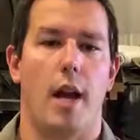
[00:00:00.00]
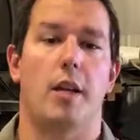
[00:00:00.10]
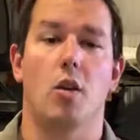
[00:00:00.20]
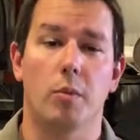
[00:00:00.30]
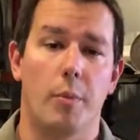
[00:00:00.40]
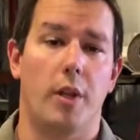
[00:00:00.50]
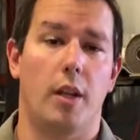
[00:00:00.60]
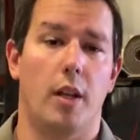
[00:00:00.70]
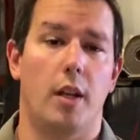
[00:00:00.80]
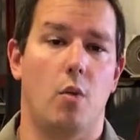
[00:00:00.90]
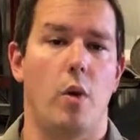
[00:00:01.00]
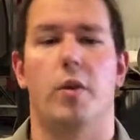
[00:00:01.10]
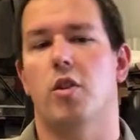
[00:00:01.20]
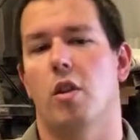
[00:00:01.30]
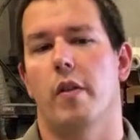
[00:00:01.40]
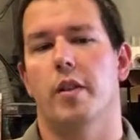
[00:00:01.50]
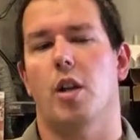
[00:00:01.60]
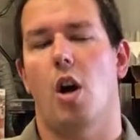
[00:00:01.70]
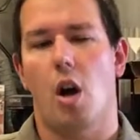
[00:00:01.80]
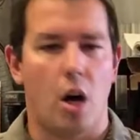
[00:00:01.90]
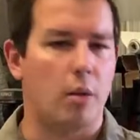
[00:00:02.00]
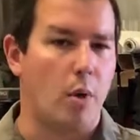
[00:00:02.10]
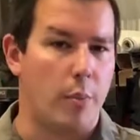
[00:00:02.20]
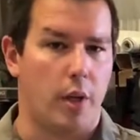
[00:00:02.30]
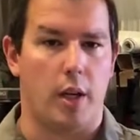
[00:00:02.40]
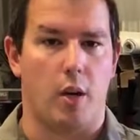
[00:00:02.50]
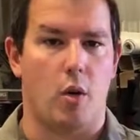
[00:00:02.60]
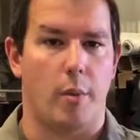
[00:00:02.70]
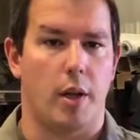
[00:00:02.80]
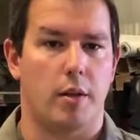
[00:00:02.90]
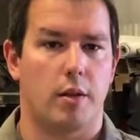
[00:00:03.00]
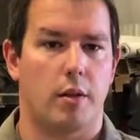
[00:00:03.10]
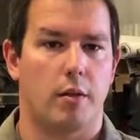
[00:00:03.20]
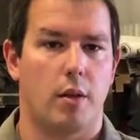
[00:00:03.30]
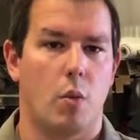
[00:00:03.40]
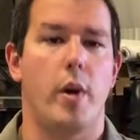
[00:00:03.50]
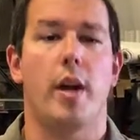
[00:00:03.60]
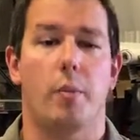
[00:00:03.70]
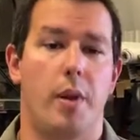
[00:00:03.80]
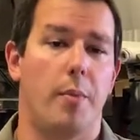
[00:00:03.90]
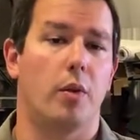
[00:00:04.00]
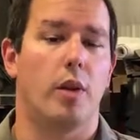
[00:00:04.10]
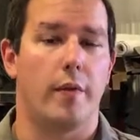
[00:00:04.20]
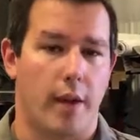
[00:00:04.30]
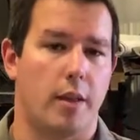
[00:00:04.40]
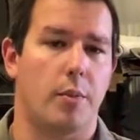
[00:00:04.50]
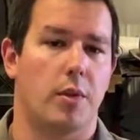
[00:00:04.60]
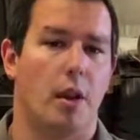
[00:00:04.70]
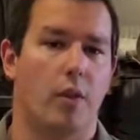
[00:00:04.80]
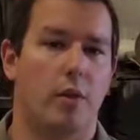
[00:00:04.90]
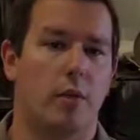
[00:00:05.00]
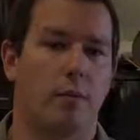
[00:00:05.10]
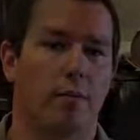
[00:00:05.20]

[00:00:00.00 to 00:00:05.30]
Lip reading: At Gold Mobility, we will service all mobility equipment. We help people reinvent themselves.